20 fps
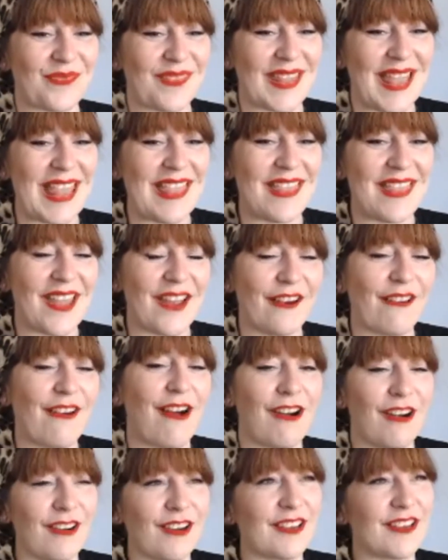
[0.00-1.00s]
And there
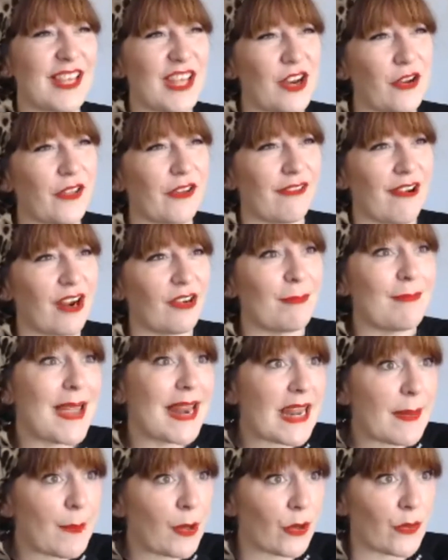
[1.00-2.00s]
are
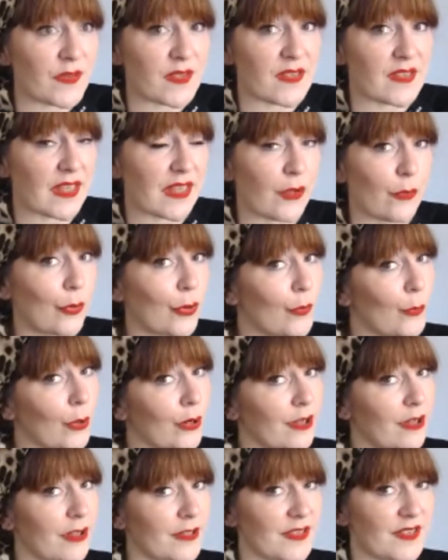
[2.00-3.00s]
many poses that you can
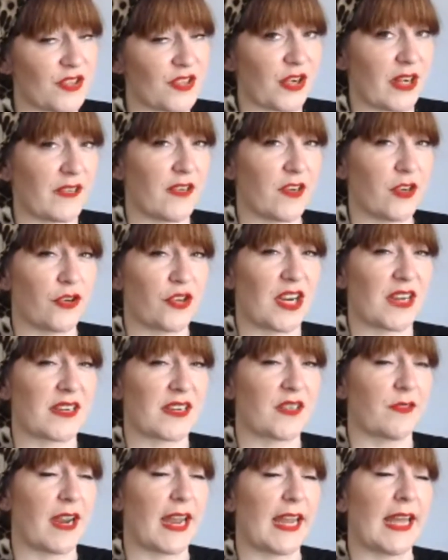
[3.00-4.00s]
work on to strengthen your
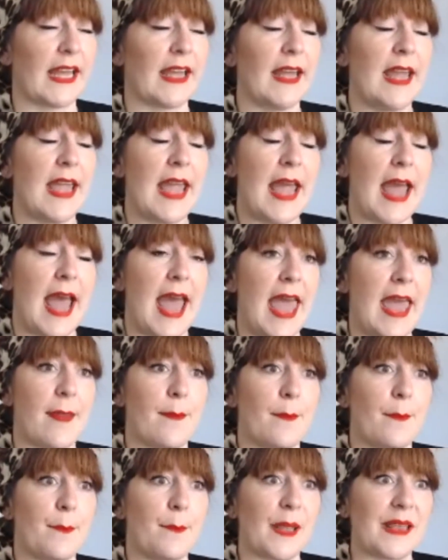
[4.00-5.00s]
Chaturanga,
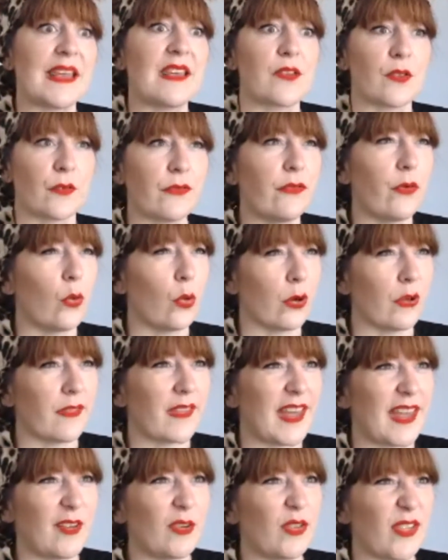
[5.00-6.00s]
but these are 4
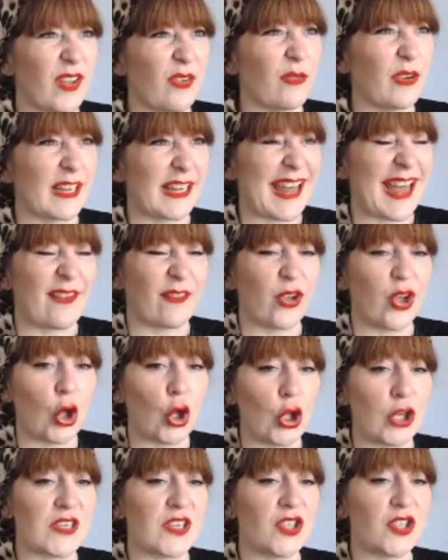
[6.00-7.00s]
that really have
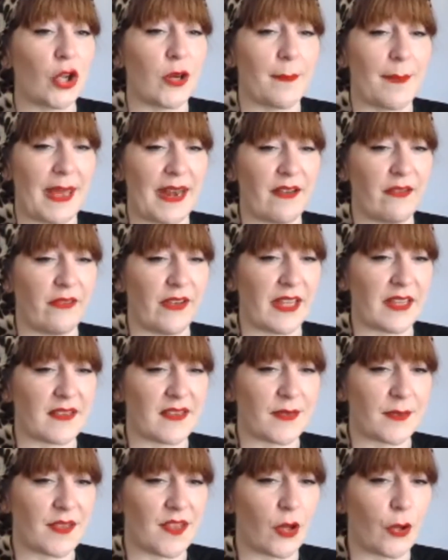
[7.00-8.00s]
good
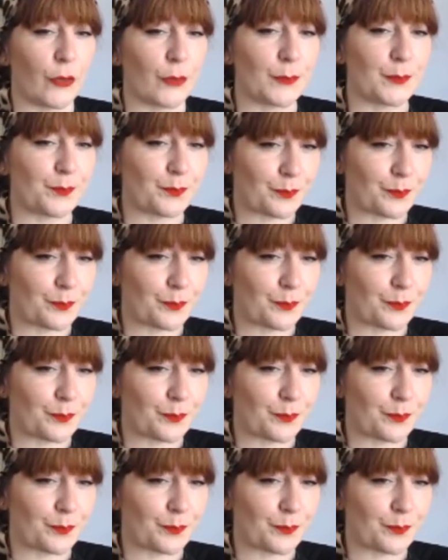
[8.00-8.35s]
benefits. So